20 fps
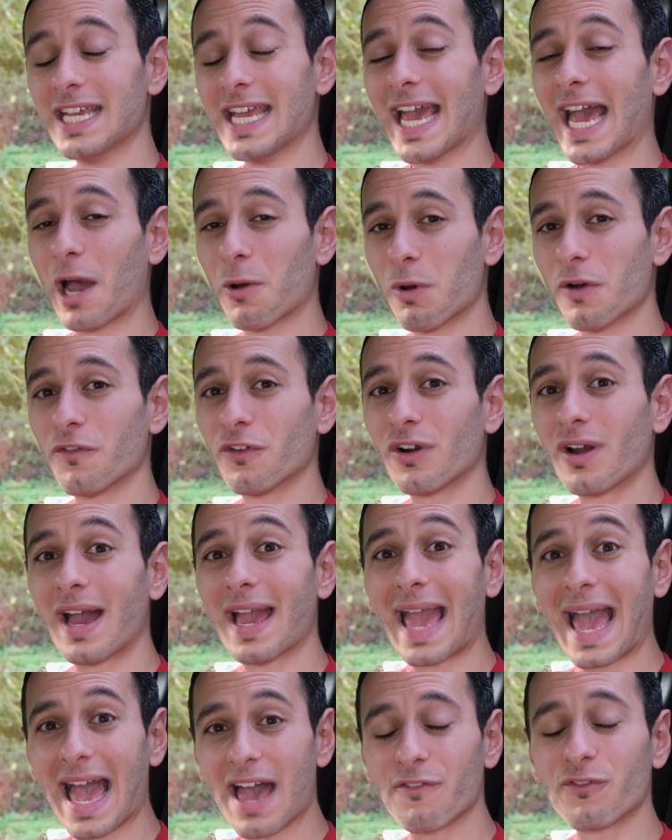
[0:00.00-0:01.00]
However, I
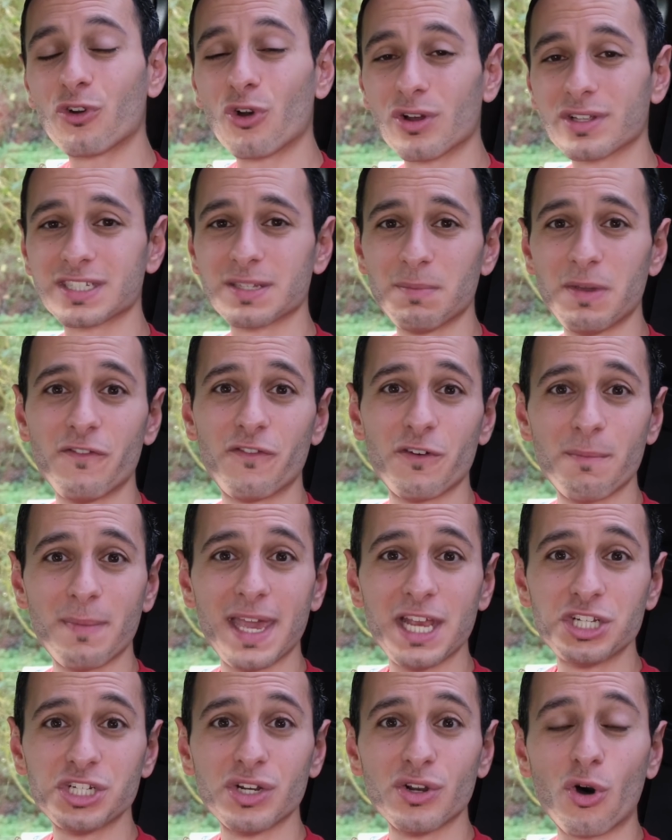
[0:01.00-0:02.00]
have got some
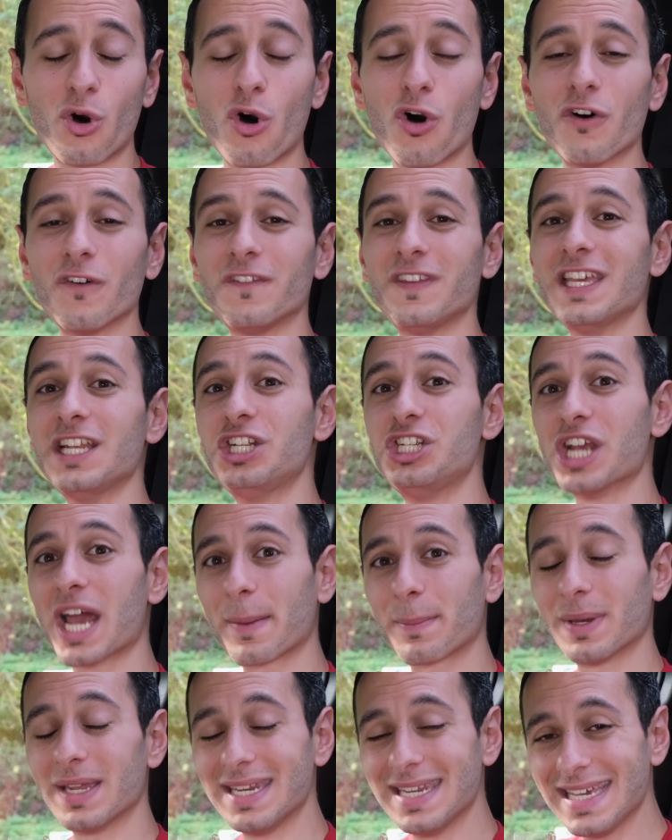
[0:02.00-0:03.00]
information of the
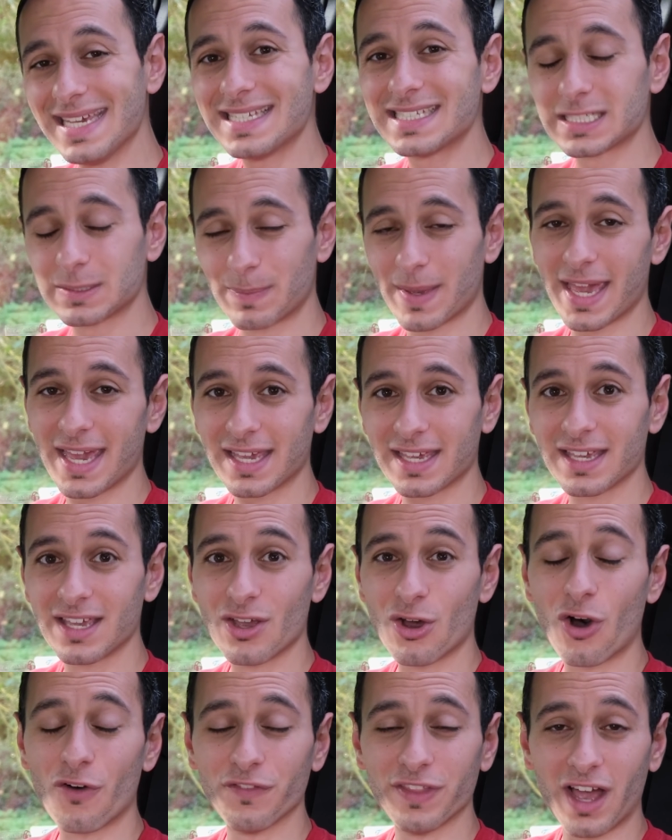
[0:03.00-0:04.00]
Japanese spec
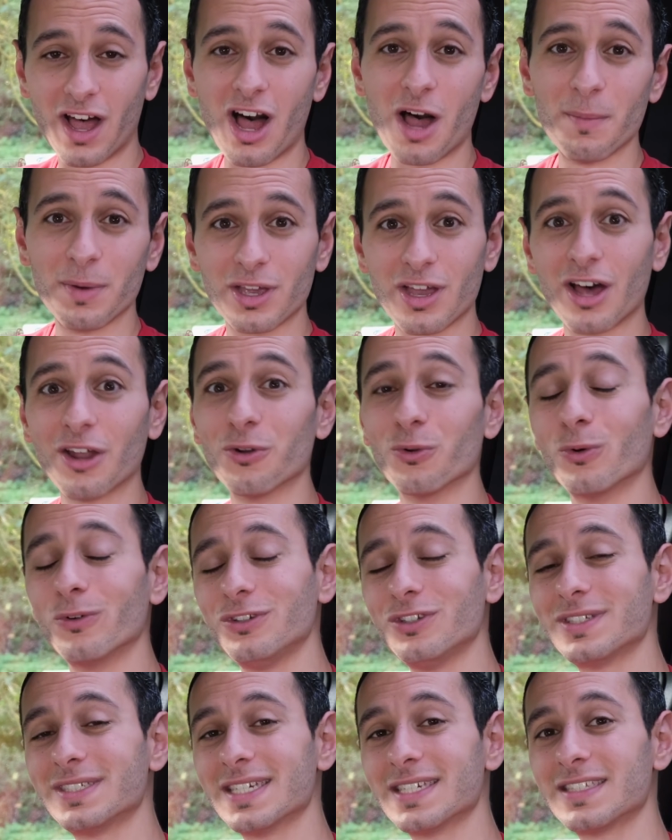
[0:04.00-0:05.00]
of the Harman Kardon
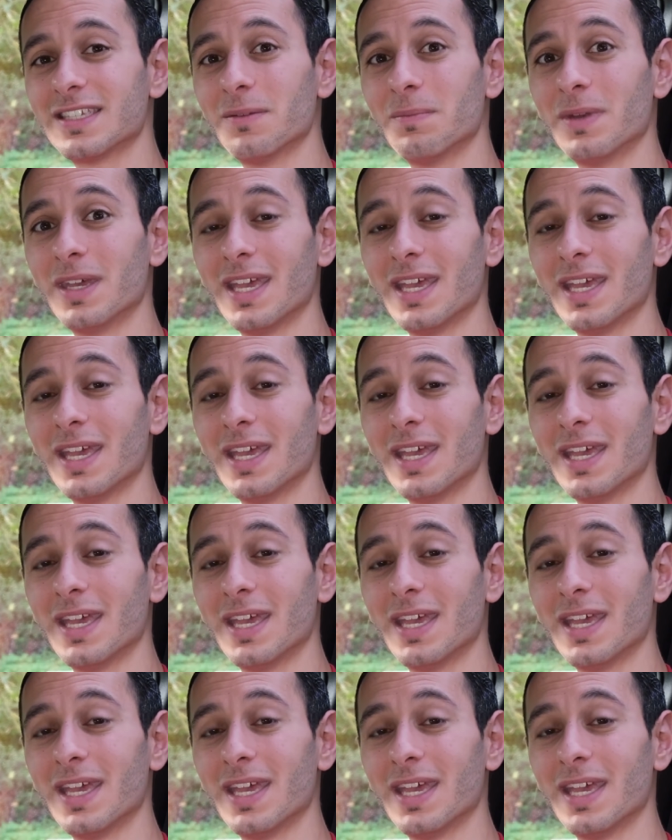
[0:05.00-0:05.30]
audio system,